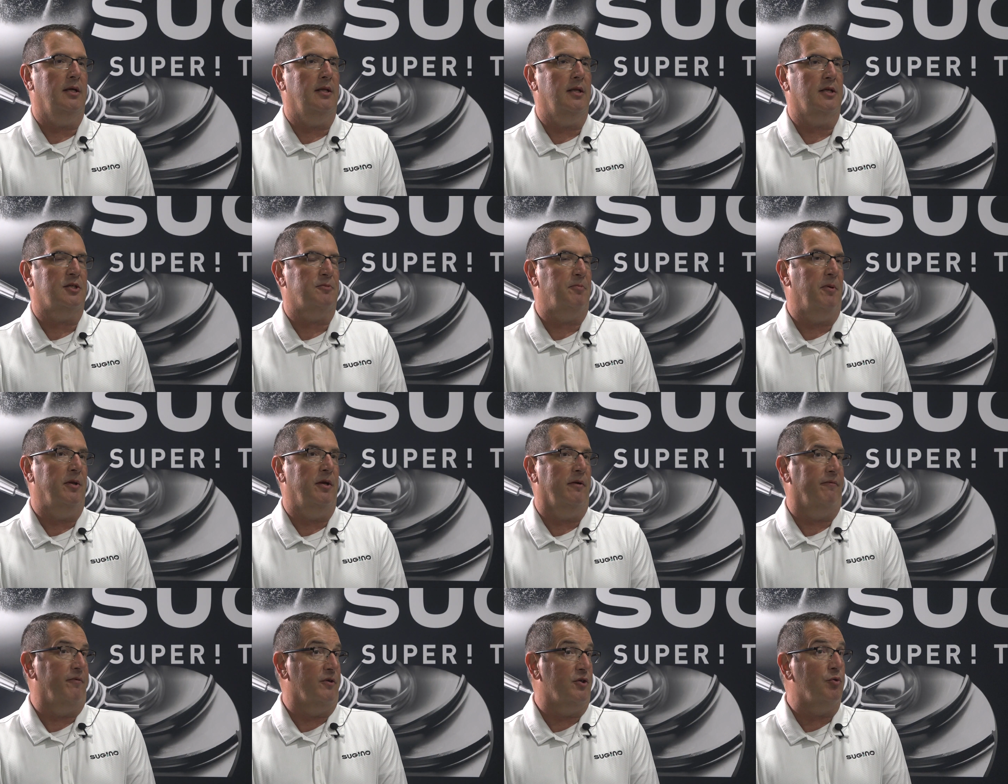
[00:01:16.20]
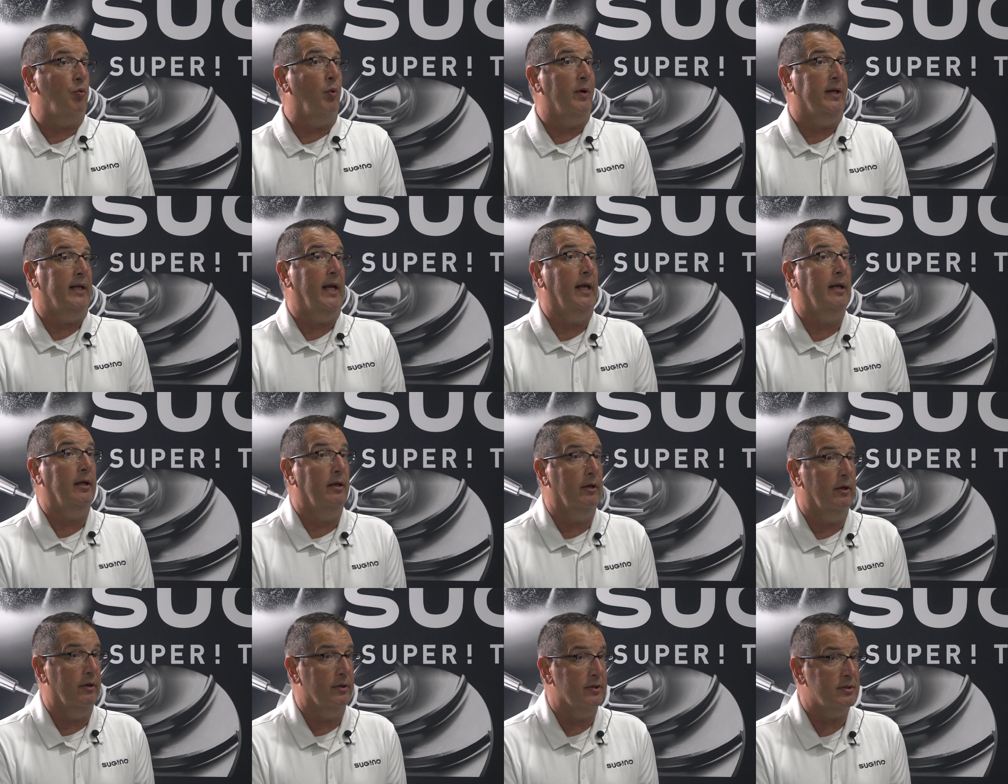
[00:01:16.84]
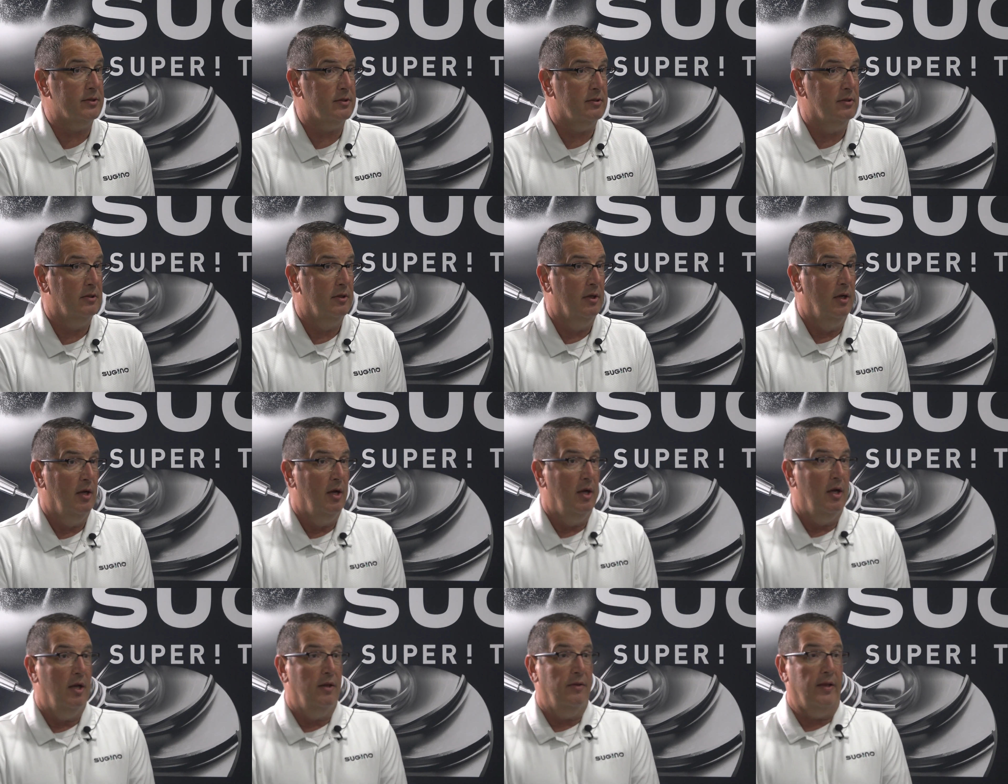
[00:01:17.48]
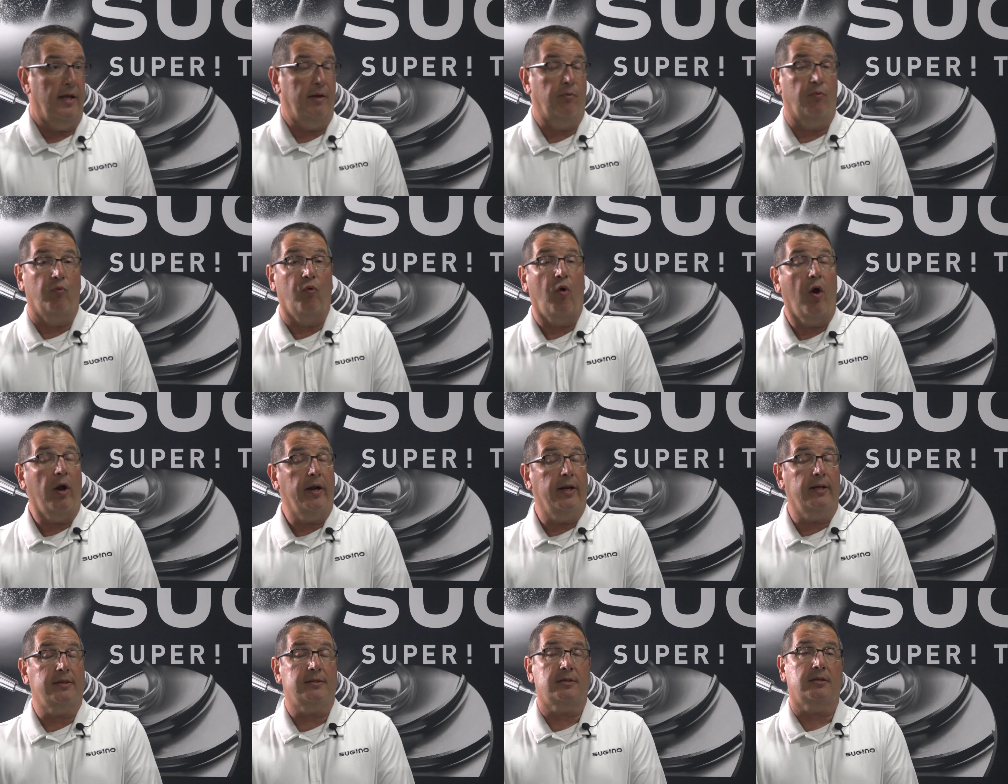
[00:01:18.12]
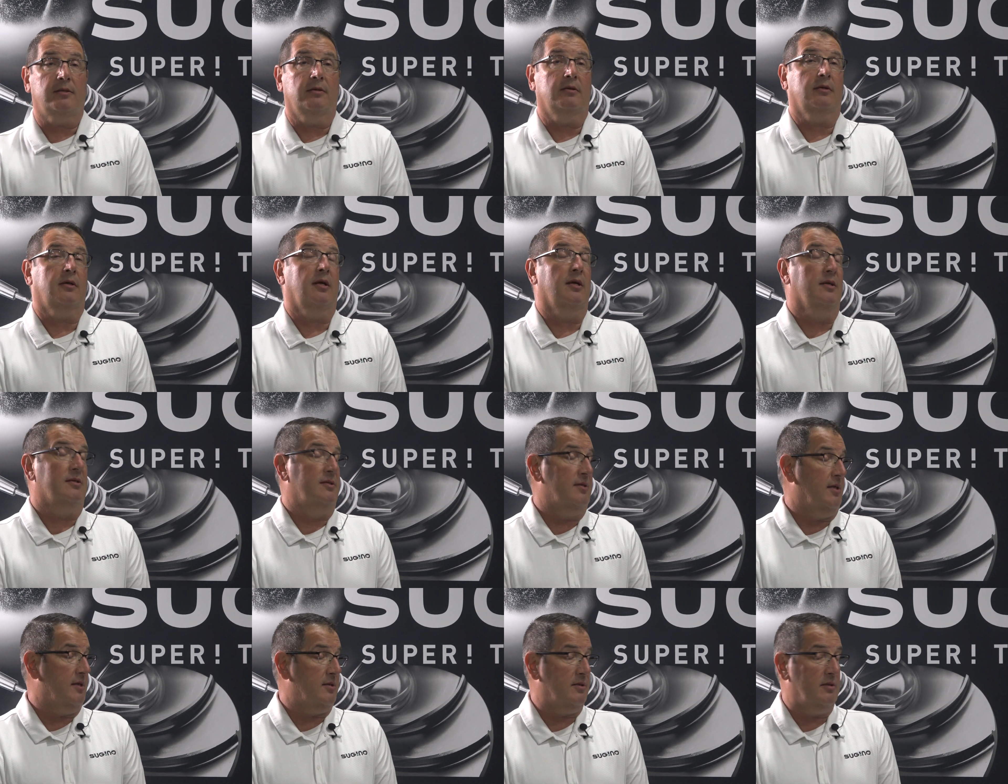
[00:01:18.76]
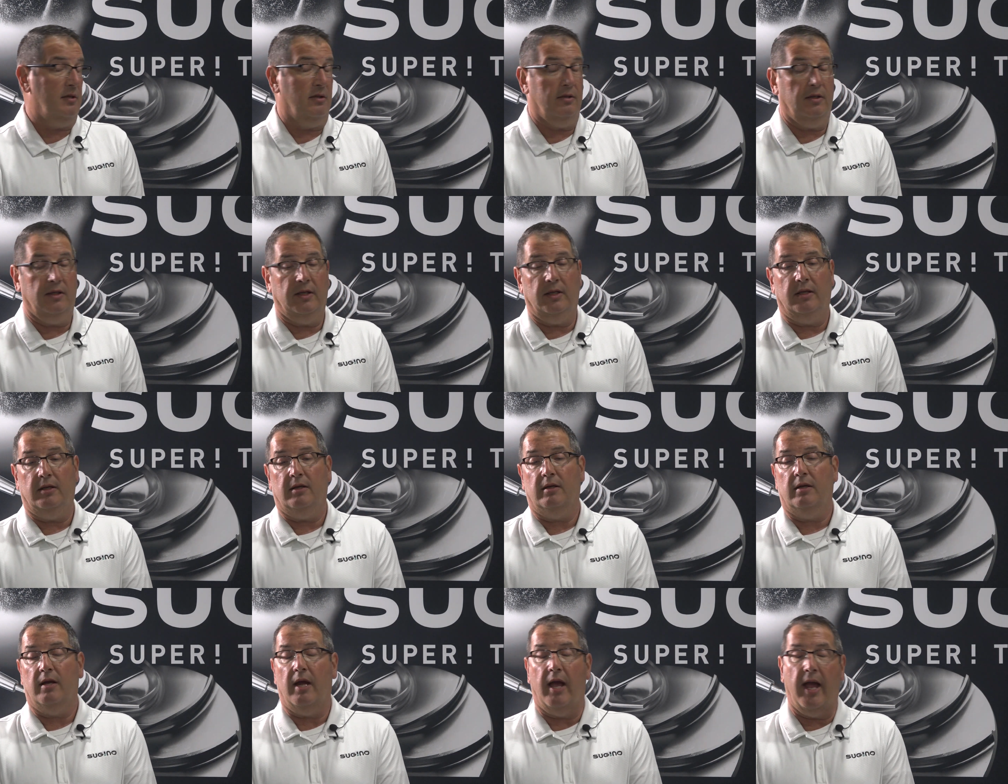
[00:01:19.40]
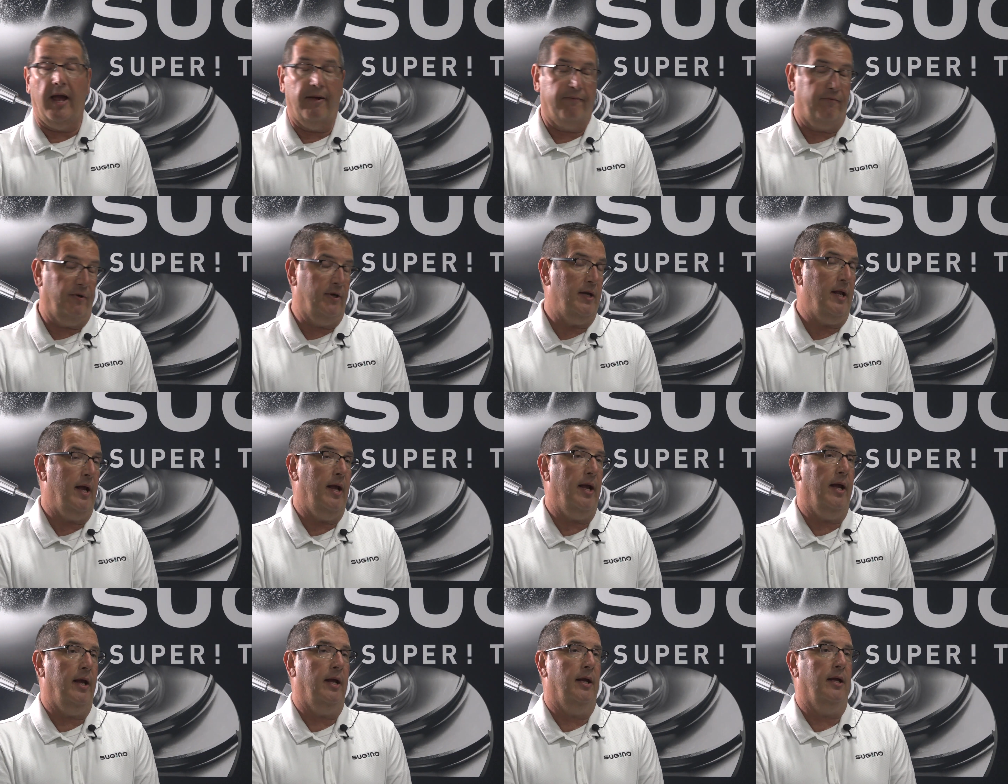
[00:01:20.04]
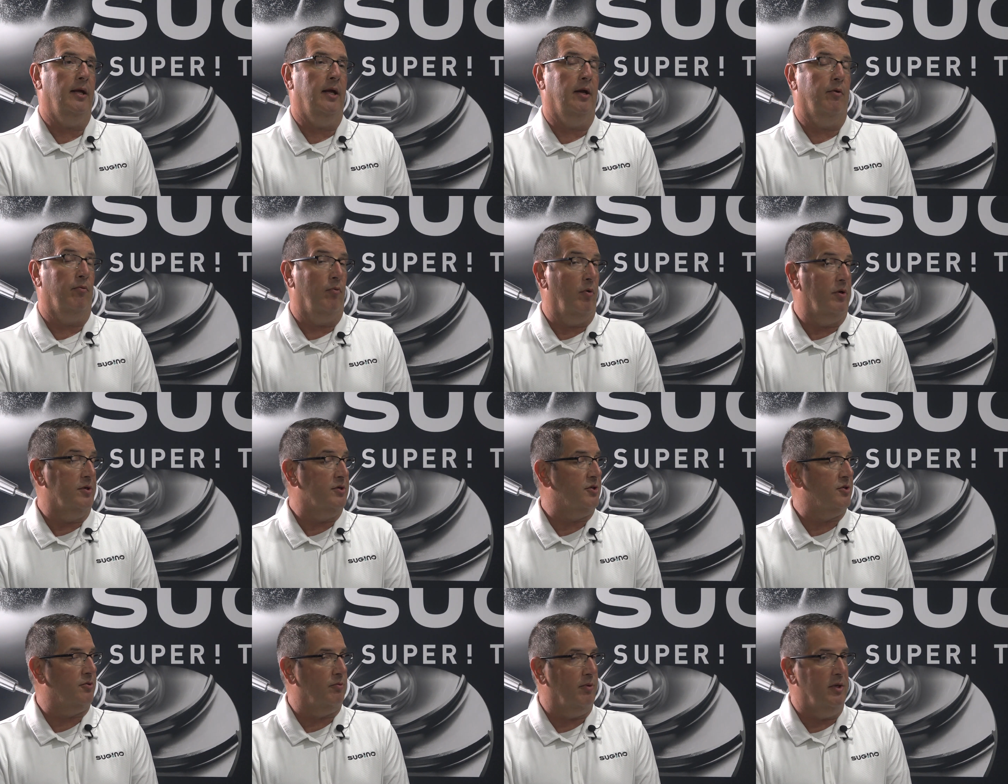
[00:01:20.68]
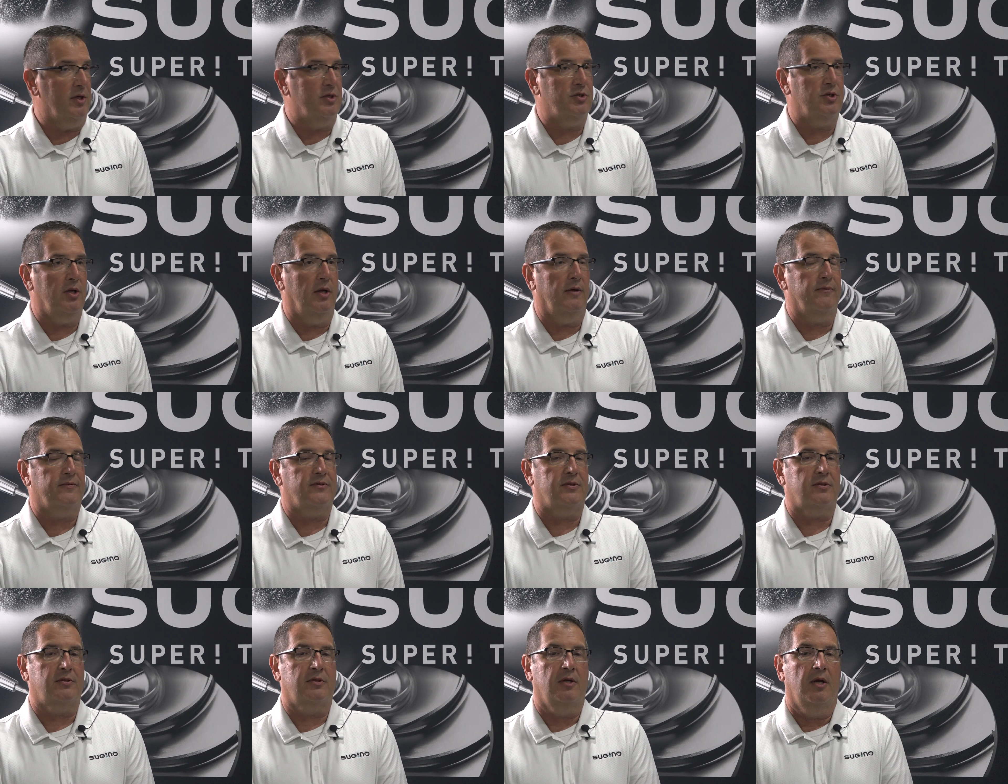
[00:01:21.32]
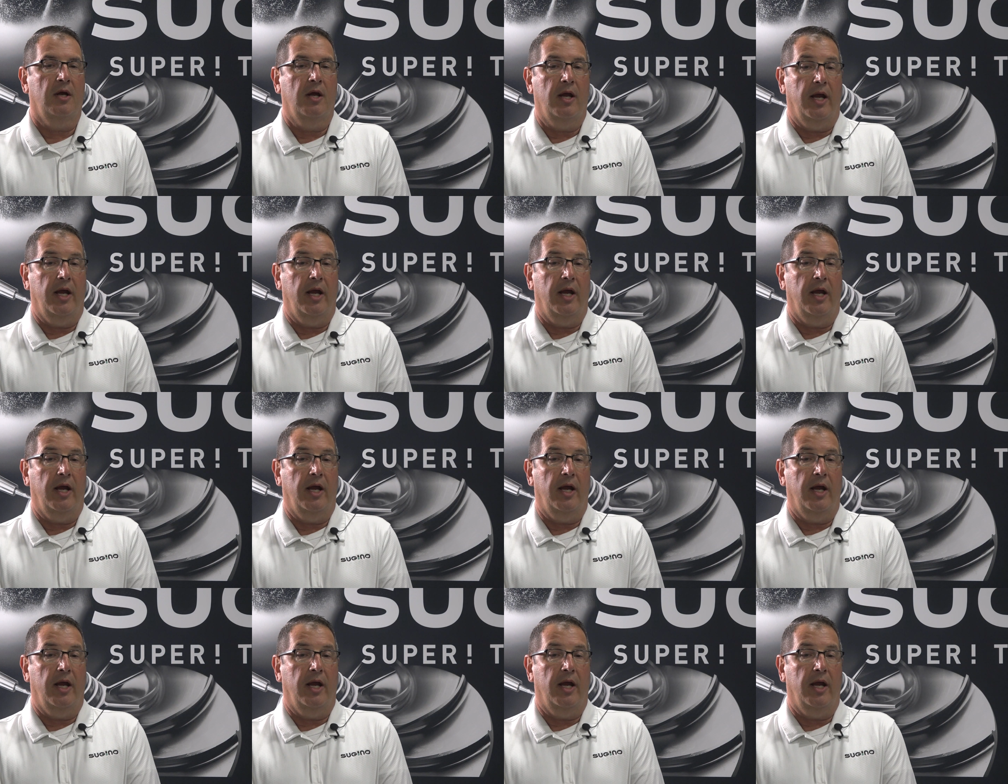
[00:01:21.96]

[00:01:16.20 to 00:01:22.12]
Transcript: that's been there for 28 years. They run it consistently every day. It runs 3 shifts.